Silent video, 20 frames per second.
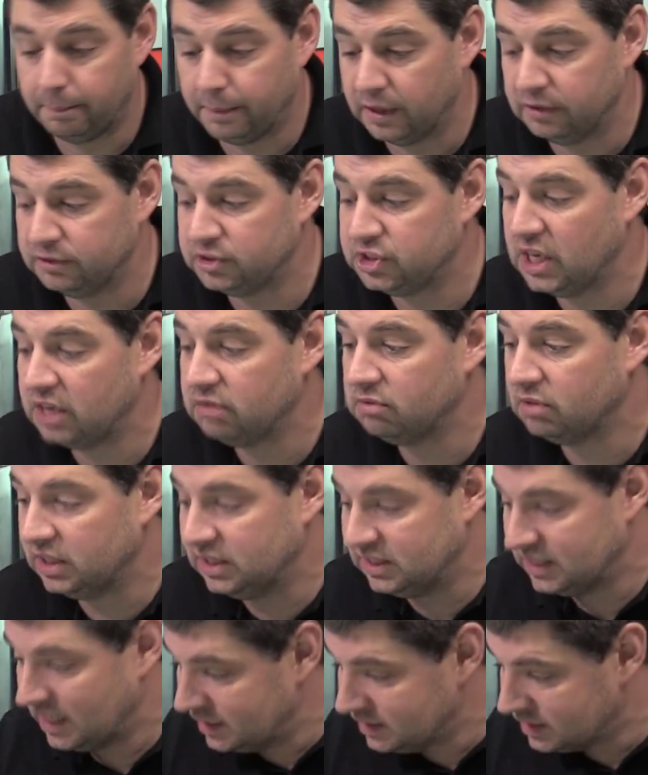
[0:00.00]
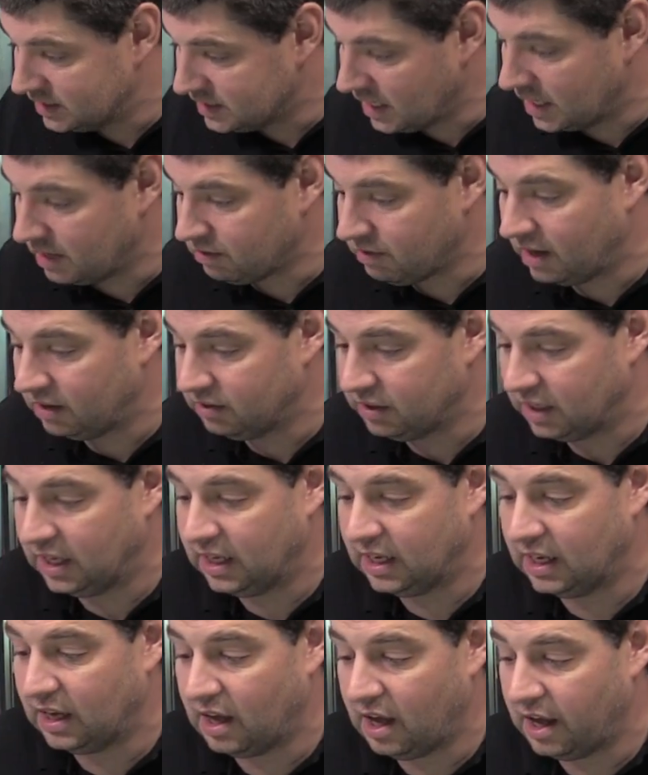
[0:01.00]
But generally day to day around
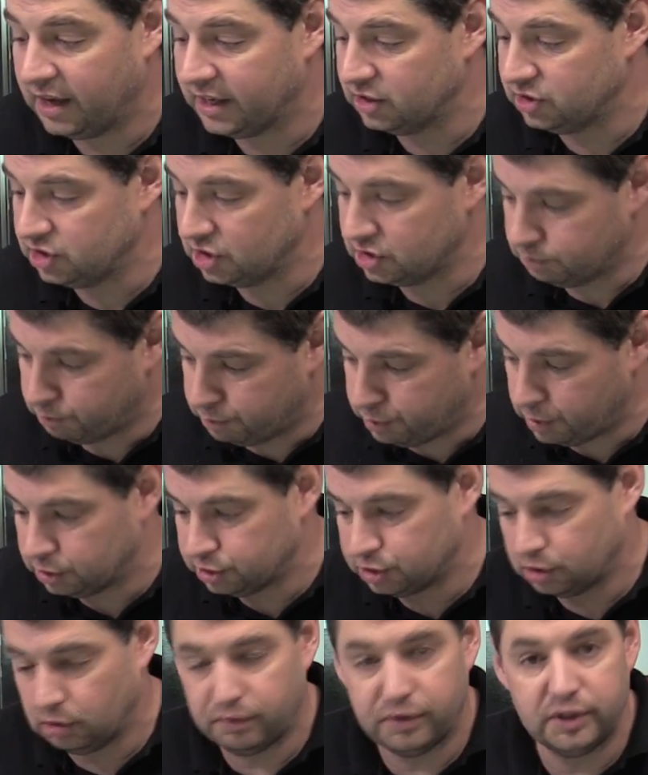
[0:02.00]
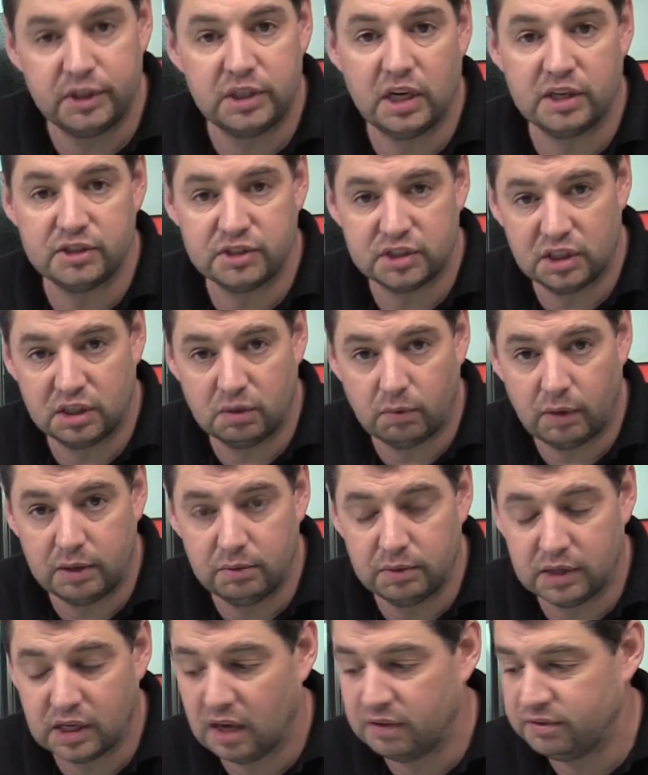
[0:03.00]
here, I can just brush off the dust and away we go.